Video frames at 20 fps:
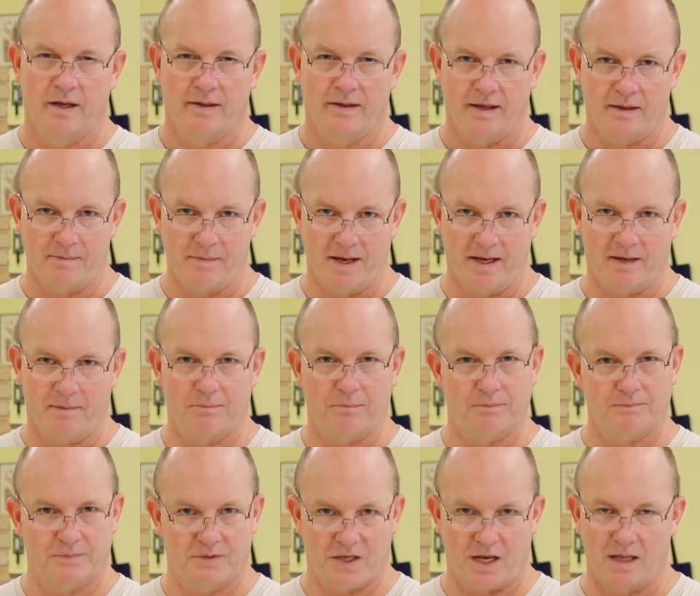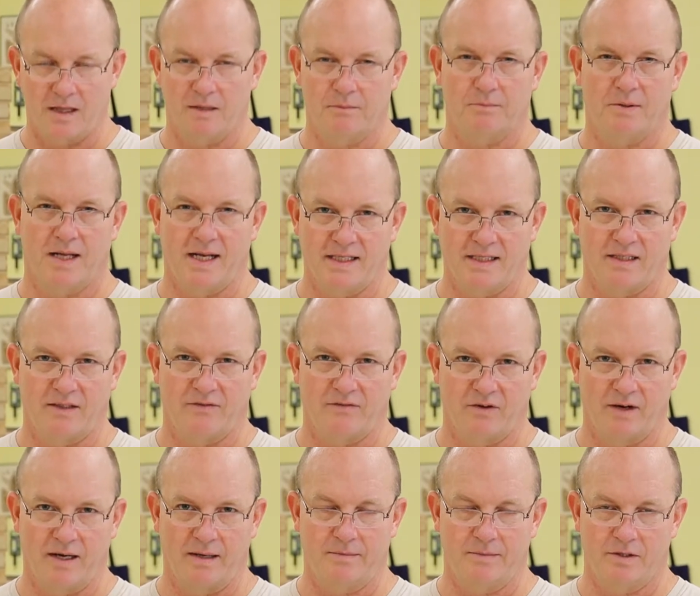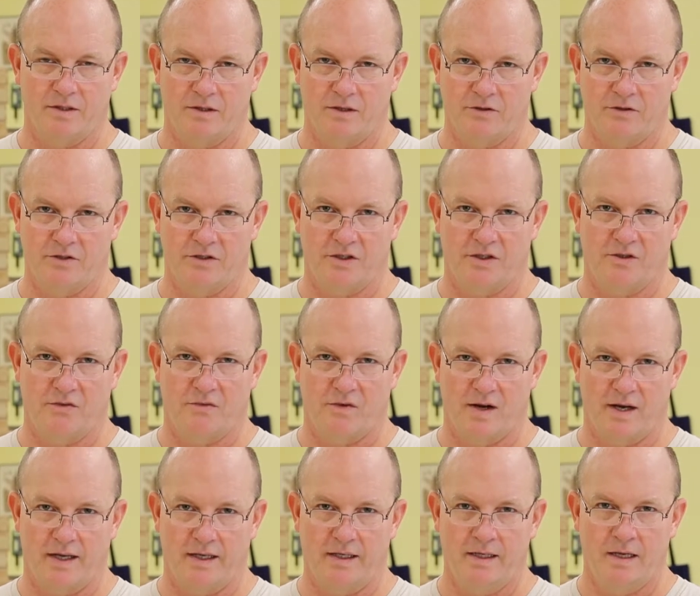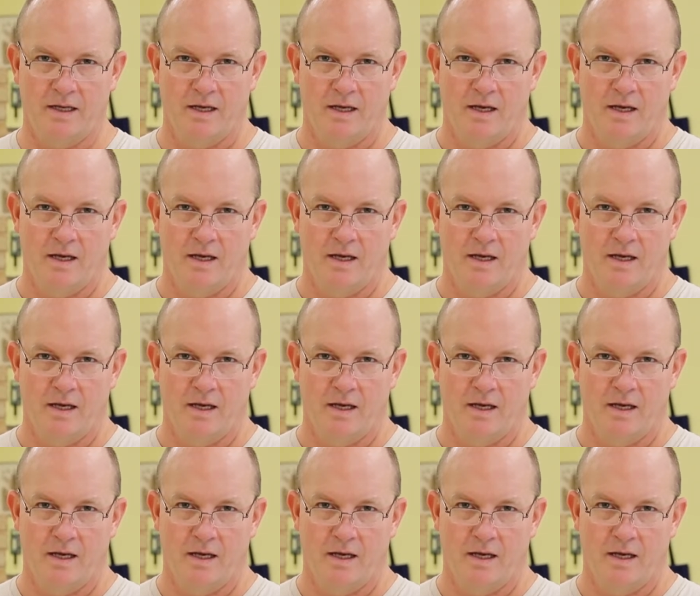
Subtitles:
They make solid plastic frames, and those are just fine.